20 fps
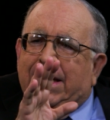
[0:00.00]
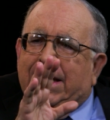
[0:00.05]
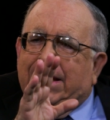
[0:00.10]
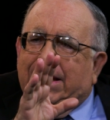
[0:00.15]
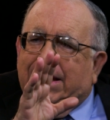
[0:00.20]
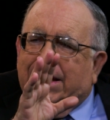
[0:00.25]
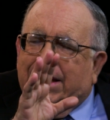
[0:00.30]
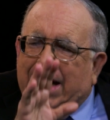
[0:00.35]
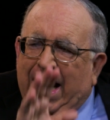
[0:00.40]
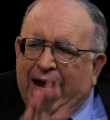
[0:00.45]

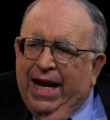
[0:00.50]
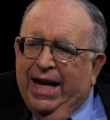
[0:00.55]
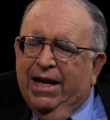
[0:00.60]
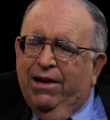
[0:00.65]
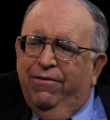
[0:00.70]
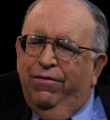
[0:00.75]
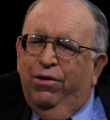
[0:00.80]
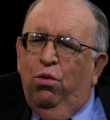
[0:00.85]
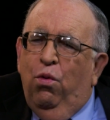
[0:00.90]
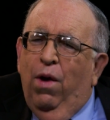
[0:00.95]

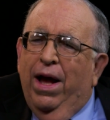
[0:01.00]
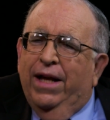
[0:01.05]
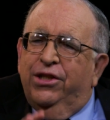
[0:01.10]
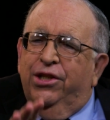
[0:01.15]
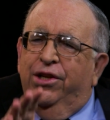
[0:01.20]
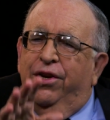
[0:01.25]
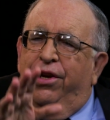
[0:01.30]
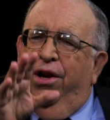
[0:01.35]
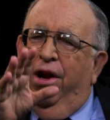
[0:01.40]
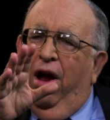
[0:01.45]
setting of the
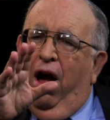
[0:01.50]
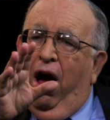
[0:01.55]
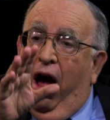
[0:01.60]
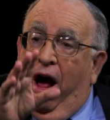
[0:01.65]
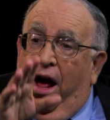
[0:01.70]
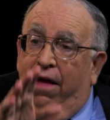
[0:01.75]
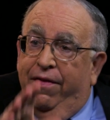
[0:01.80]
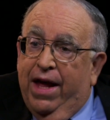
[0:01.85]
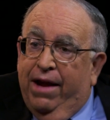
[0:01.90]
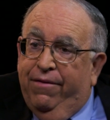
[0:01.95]
Western
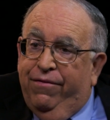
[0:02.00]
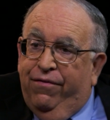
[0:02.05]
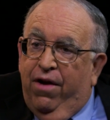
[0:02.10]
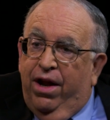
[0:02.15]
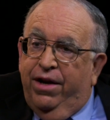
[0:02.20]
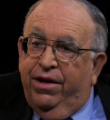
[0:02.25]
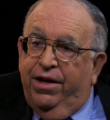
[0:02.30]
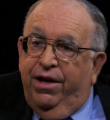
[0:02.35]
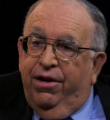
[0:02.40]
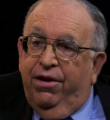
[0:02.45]
on that
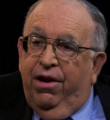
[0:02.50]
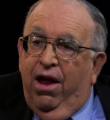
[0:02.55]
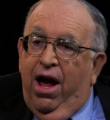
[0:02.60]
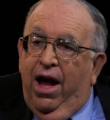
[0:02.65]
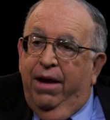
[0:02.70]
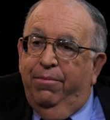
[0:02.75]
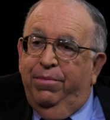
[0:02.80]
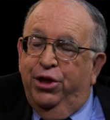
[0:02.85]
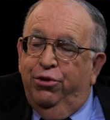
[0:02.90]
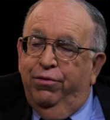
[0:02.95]
frontier
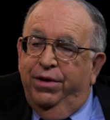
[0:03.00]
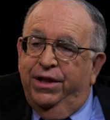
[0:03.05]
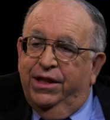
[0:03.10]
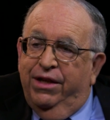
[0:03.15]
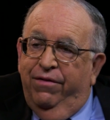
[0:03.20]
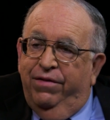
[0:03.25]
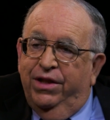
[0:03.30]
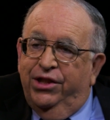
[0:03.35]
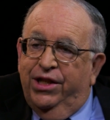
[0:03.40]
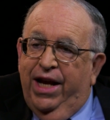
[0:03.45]
line between
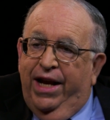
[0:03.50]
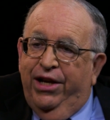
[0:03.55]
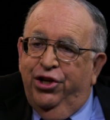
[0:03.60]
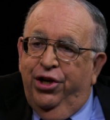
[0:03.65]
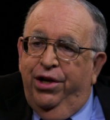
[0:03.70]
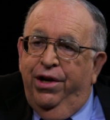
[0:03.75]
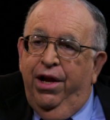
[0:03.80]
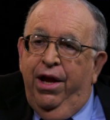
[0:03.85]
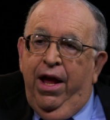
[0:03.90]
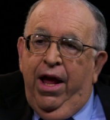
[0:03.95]

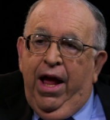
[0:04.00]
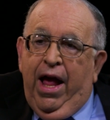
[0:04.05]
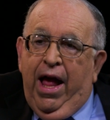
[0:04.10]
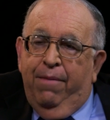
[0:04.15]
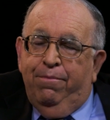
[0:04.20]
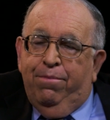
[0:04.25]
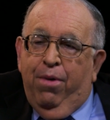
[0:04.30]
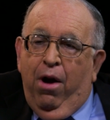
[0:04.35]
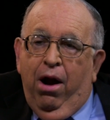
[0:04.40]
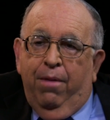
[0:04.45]
civilization
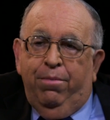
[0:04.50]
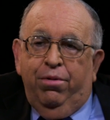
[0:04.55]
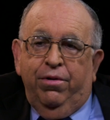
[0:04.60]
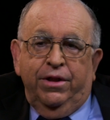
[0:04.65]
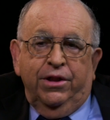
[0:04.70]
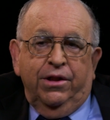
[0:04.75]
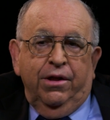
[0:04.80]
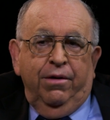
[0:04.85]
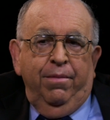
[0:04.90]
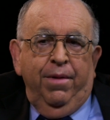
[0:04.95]
and
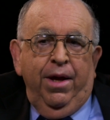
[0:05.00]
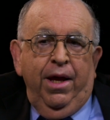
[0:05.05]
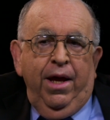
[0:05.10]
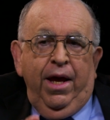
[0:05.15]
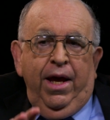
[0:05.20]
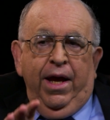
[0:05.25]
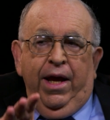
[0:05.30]
barbarism.